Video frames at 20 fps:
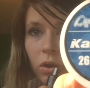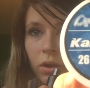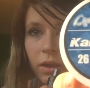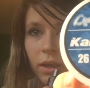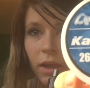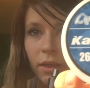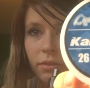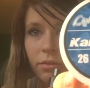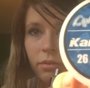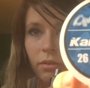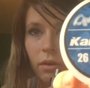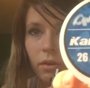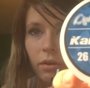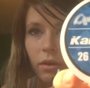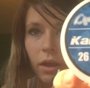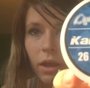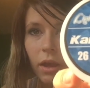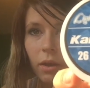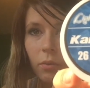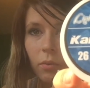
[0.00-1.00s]

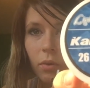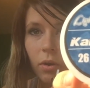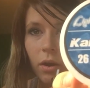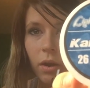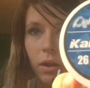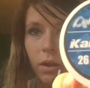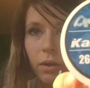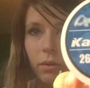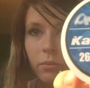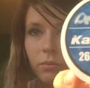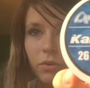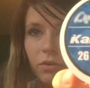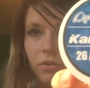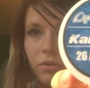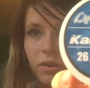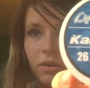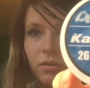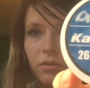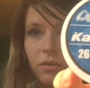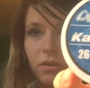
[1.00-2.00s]
Kenthal A1
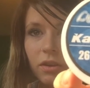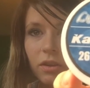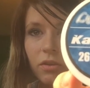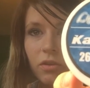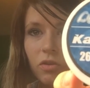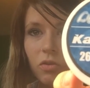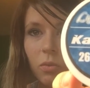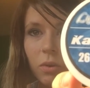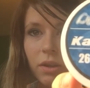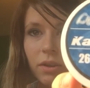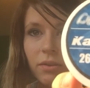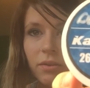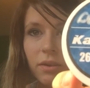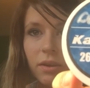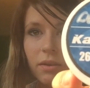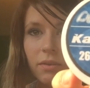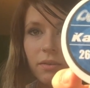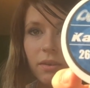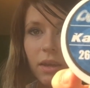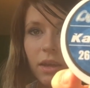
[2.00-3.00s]
resistance
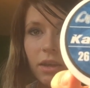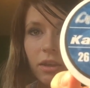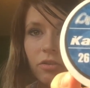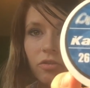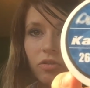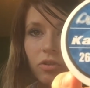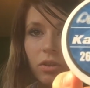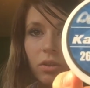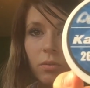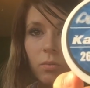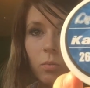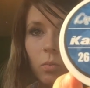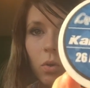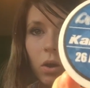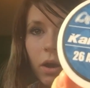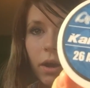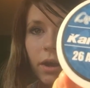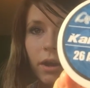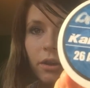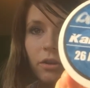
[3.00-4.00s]
26 gauge
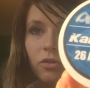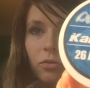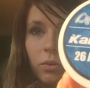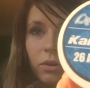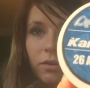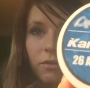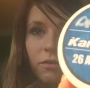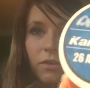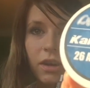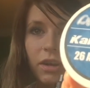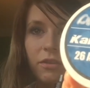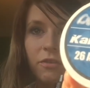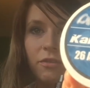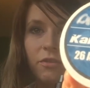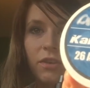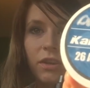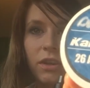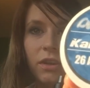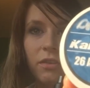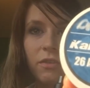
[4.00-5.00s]
wire, 25
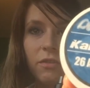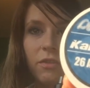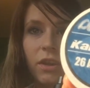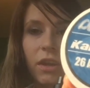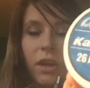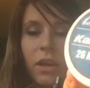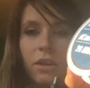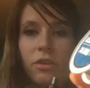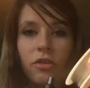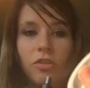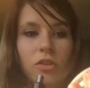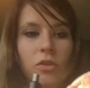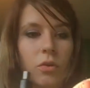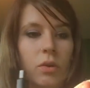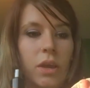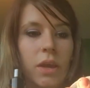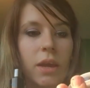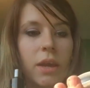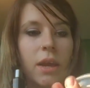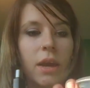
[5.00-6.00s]
feet of it. You
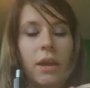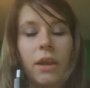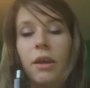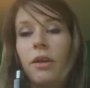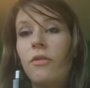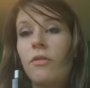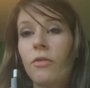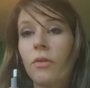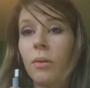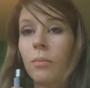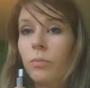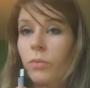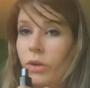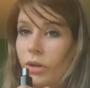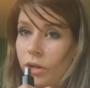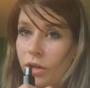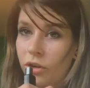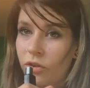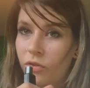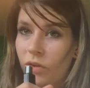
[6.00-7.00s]
can get it from
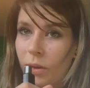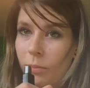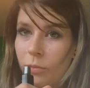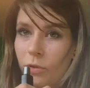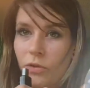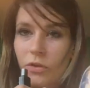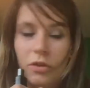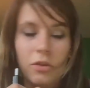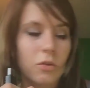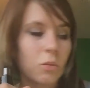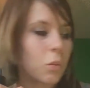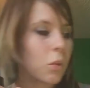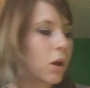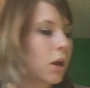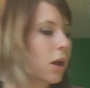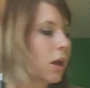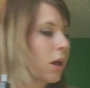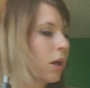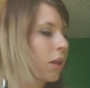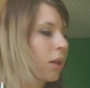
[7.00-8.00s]
Redux Vapors as
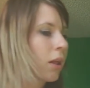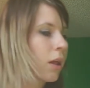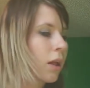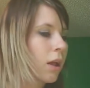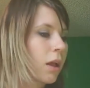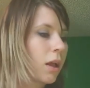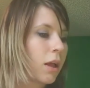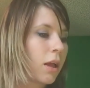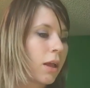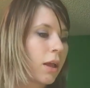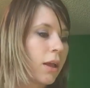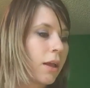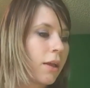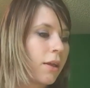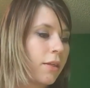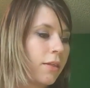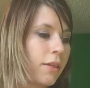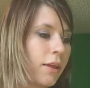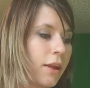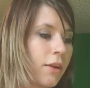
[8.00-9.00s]
well.
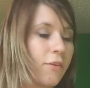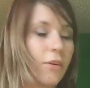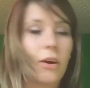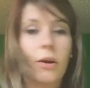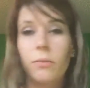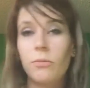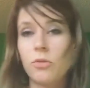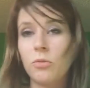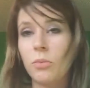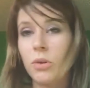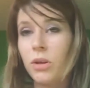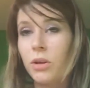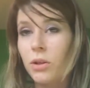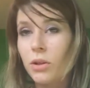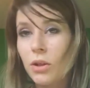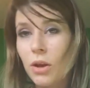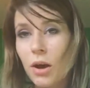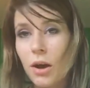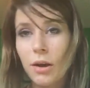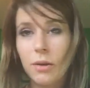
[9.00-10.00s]
They have helped me a
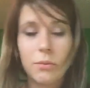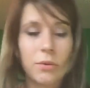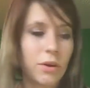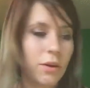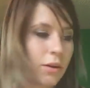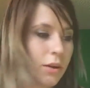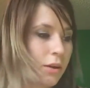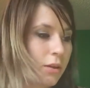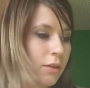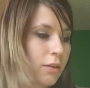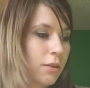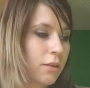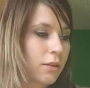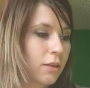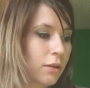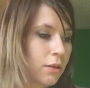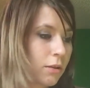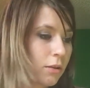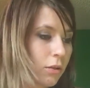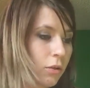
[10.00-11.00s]
lot with
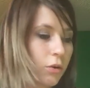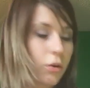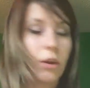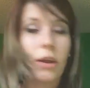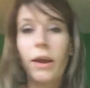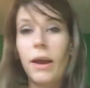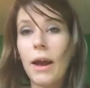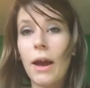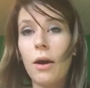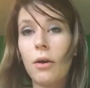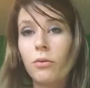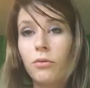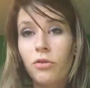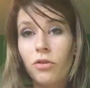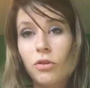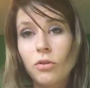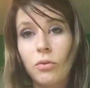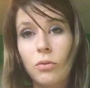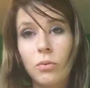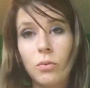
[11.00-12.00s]
learning how
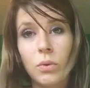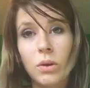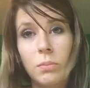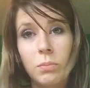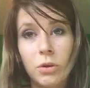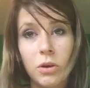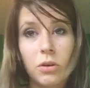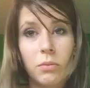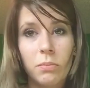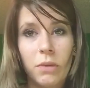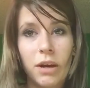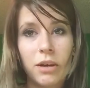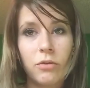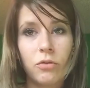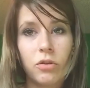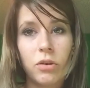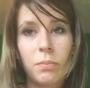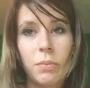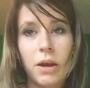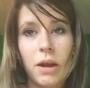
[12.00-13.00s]
to rebuild my
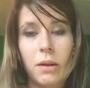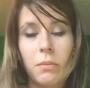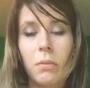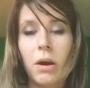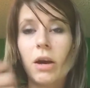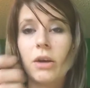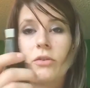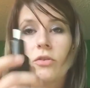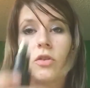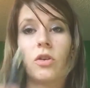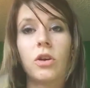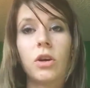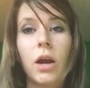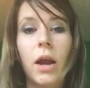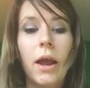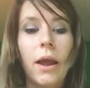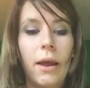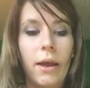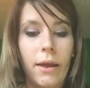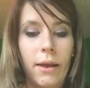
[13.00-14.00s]
drip atomizer
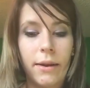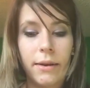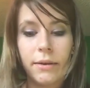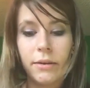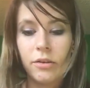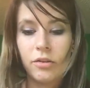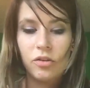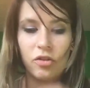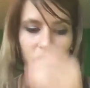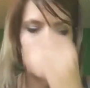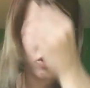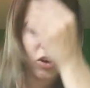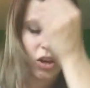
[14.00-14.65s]
and